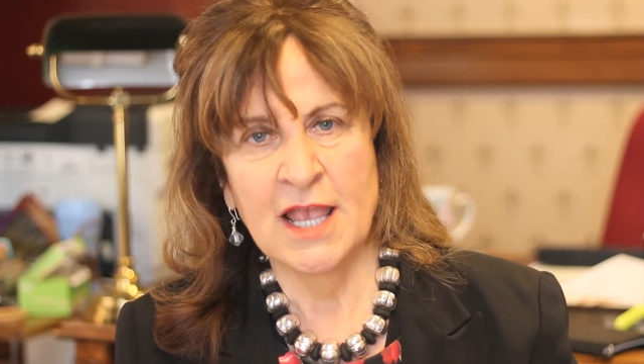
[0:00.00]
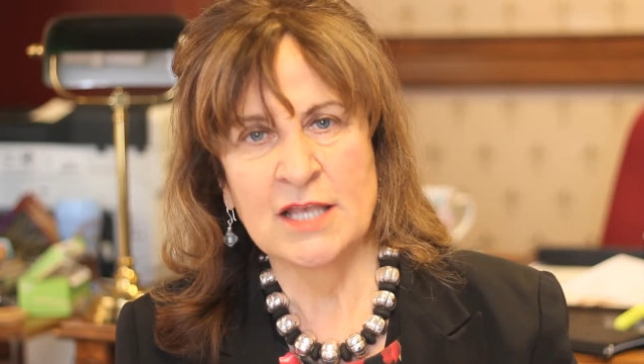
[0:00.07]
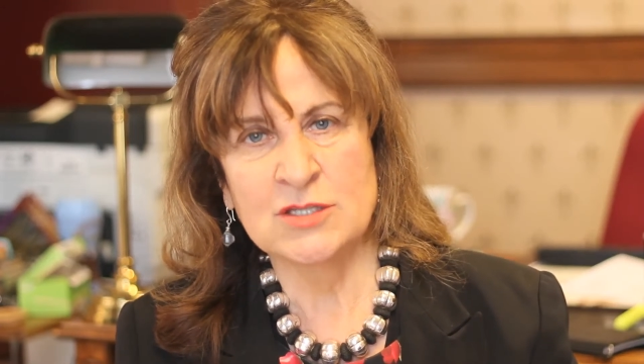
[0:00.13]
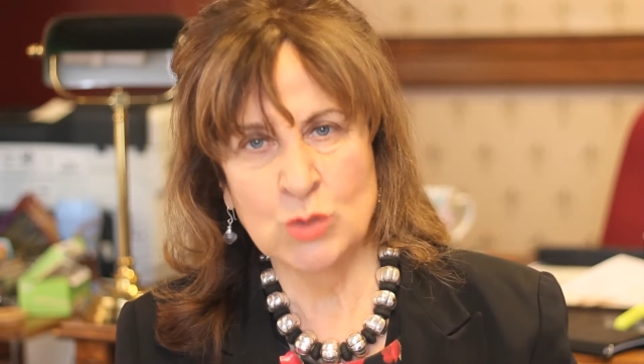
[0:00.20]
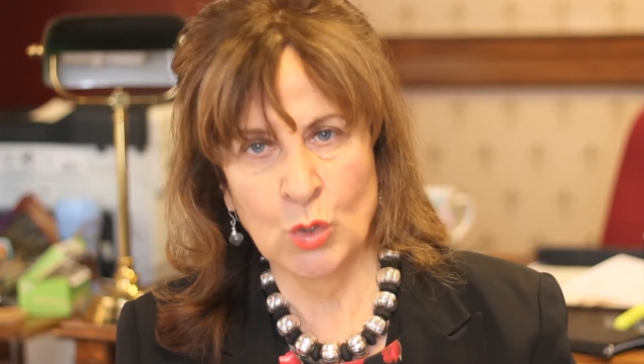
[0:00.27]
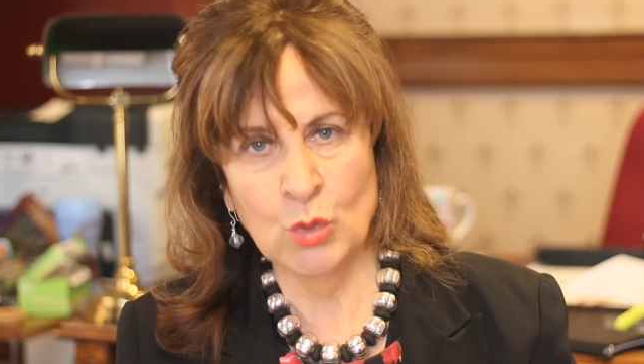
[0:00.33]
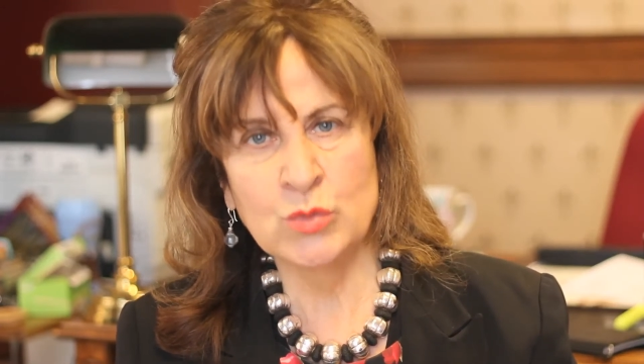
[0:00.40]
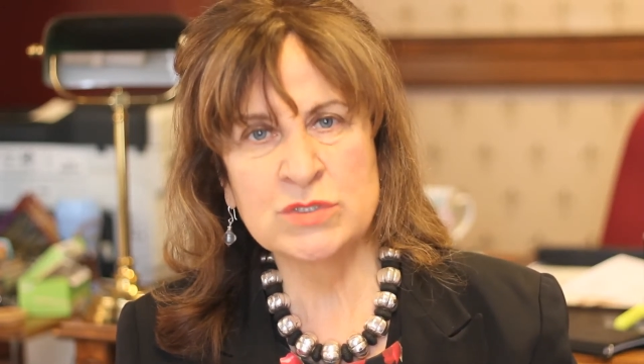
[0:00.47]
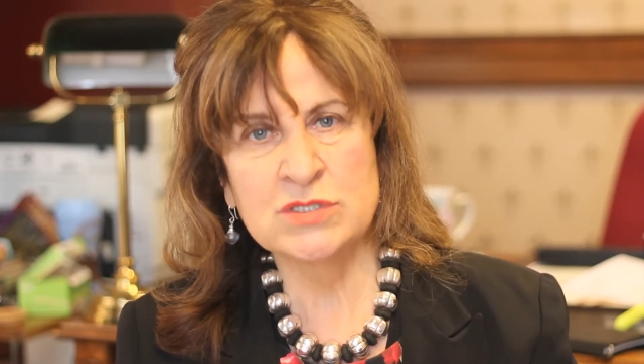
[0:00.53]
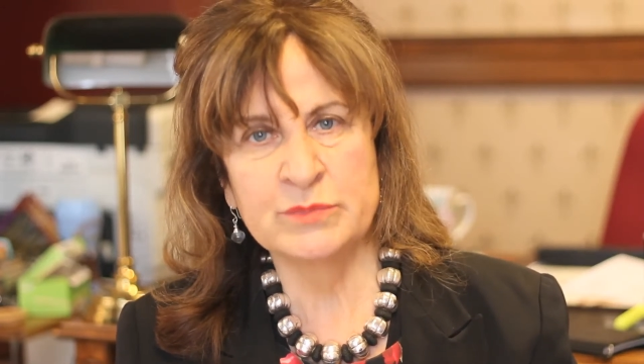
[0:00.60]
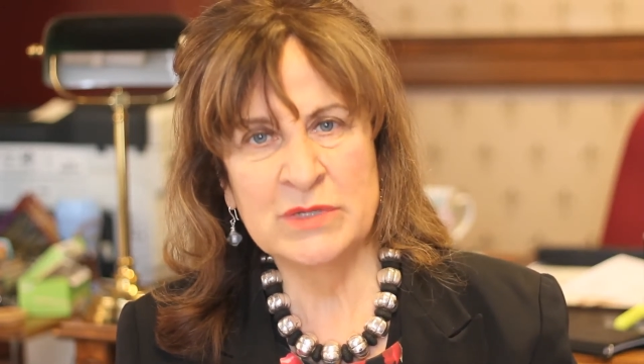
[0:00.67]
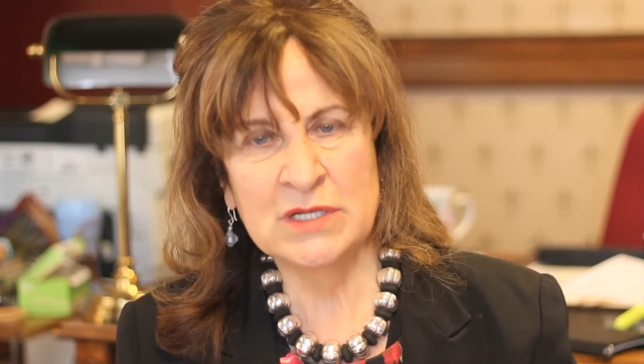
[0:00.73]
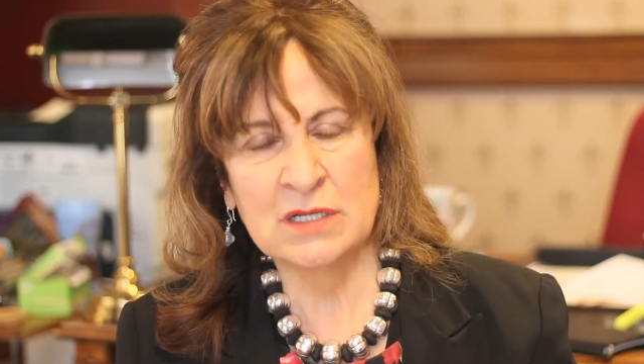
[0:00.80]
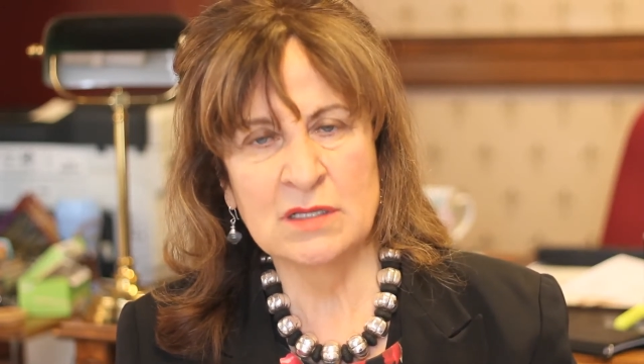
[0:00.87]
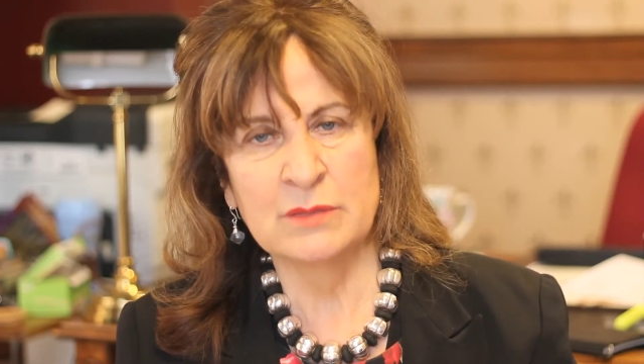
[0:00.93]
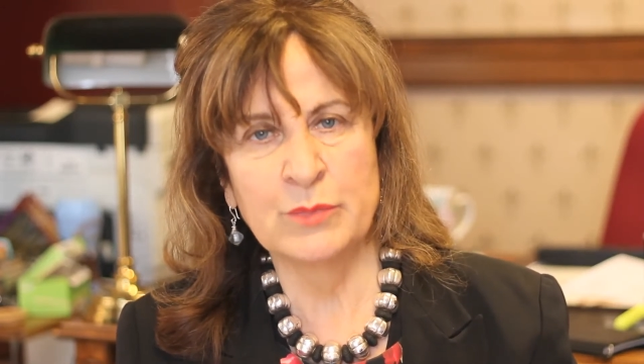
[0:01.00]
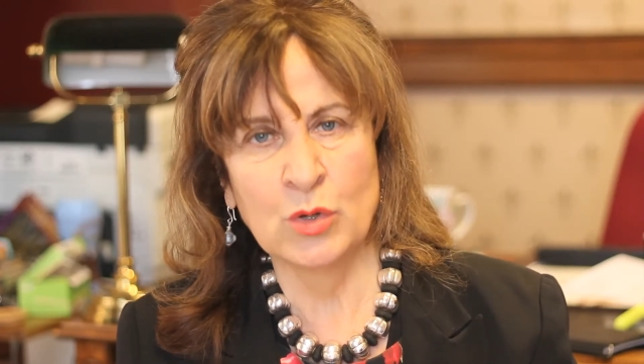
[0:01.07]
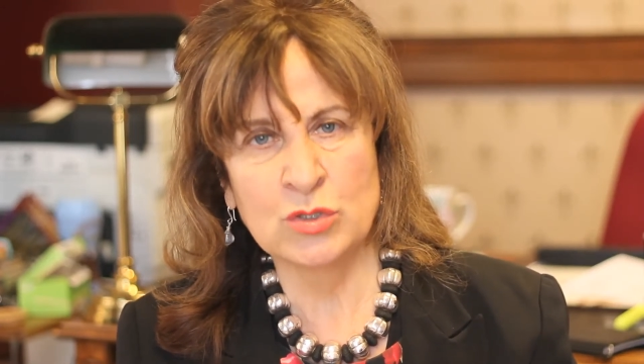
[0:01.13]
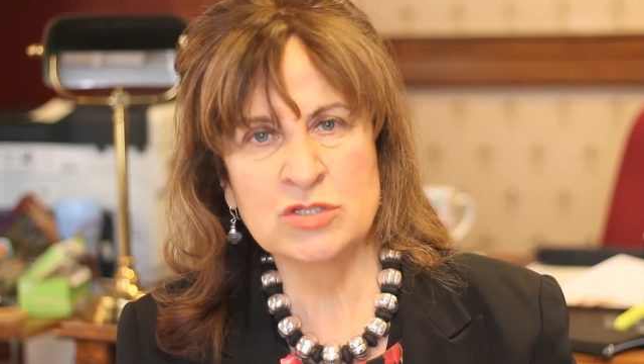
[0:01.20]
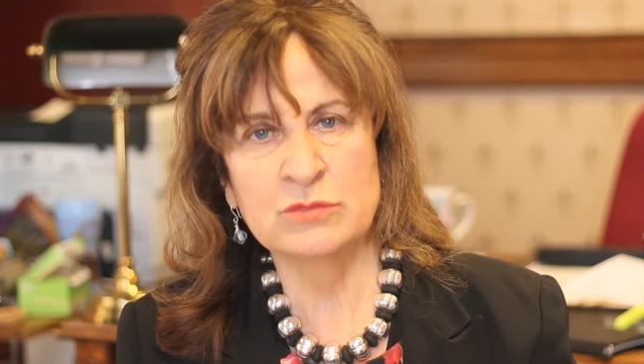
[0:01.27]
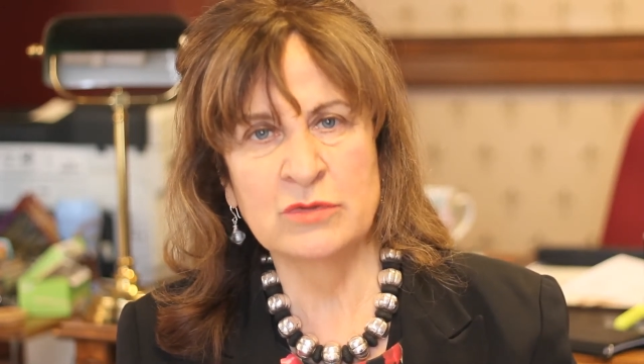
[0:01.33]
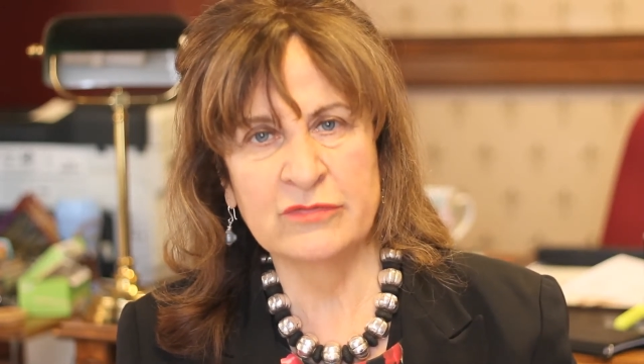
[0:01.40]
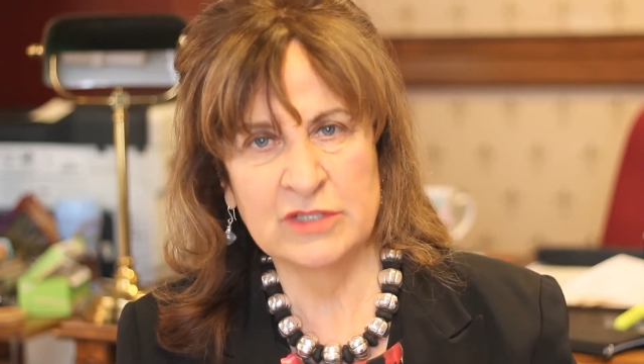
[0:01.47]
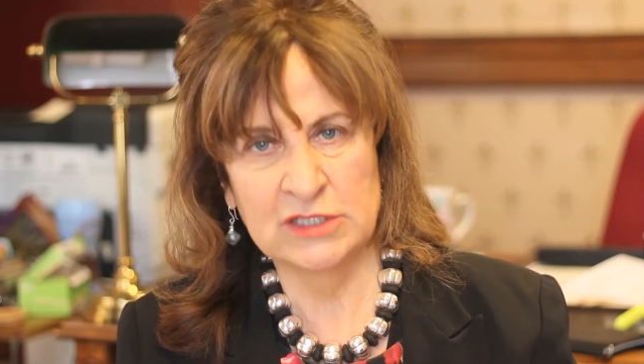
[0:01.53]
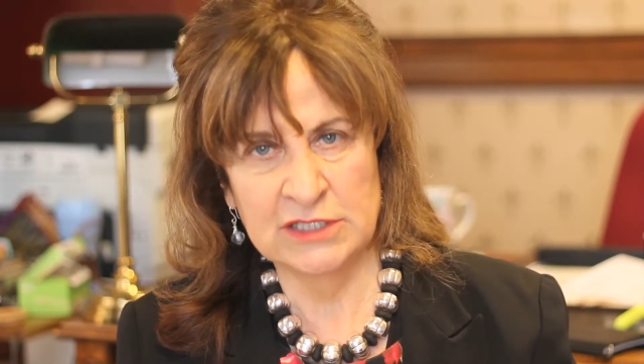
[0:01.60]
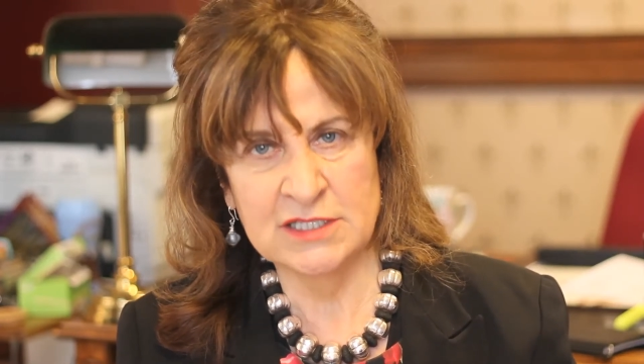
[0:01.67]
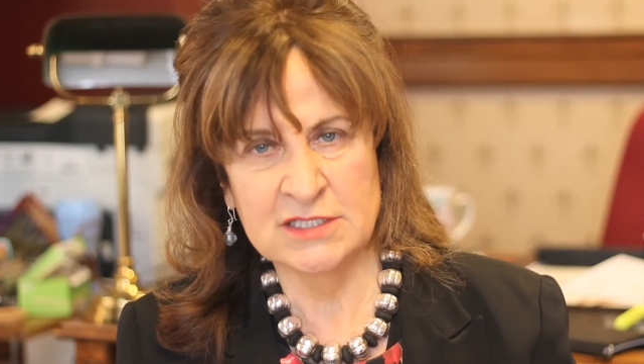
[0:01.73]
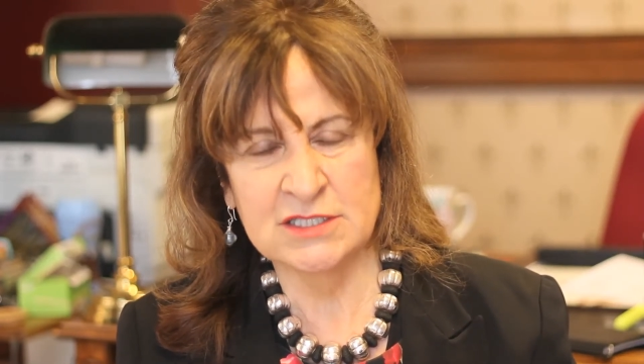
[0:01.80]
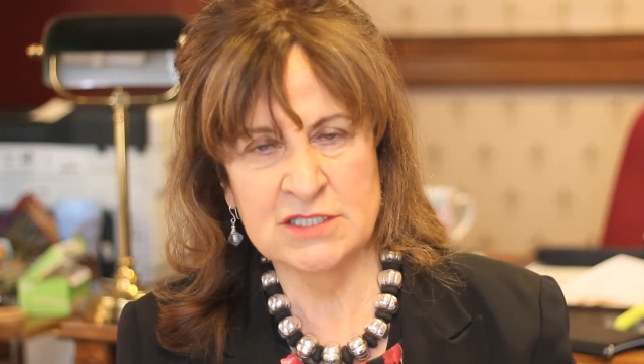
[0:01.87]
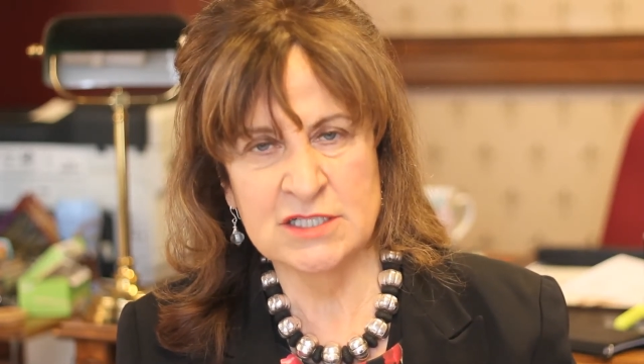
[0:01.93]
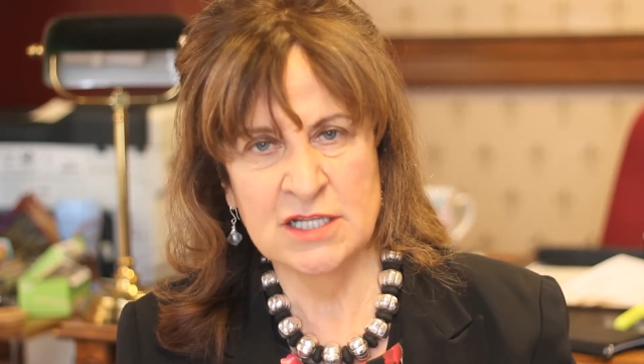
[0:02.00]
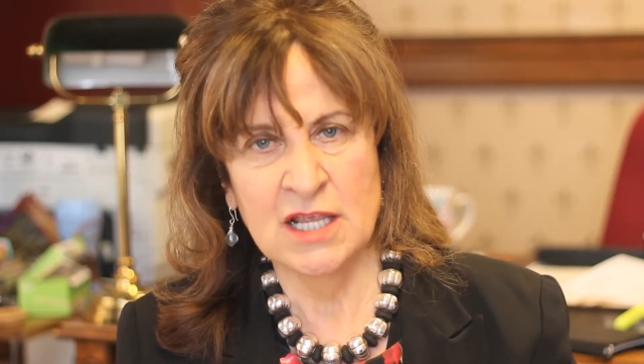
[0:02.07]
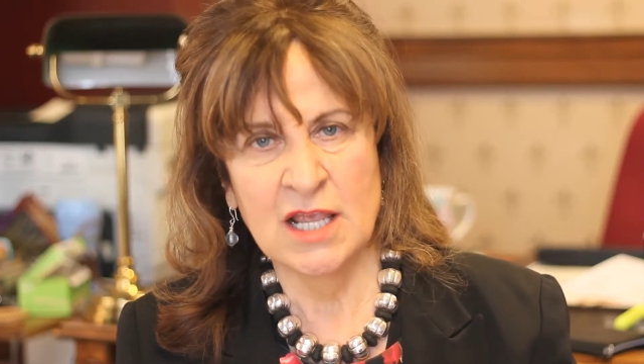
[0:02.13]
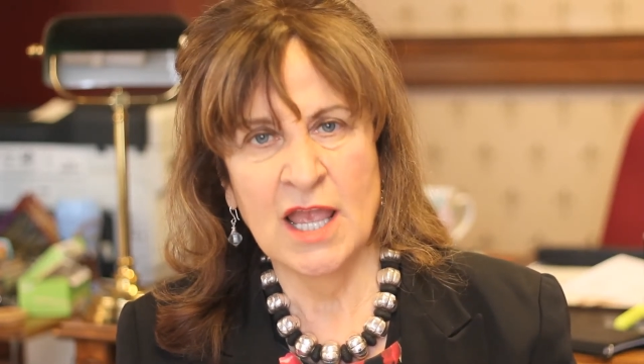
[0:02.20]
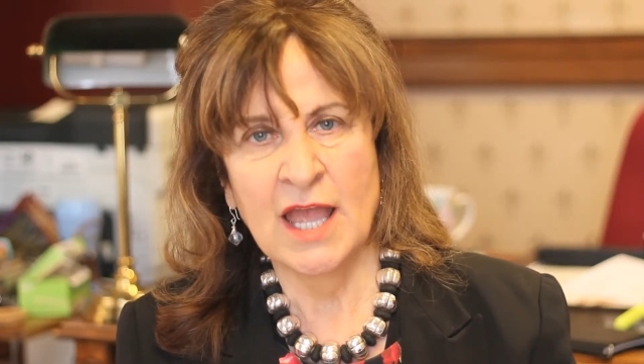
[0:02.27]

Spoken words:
has always been at the bottom of the list,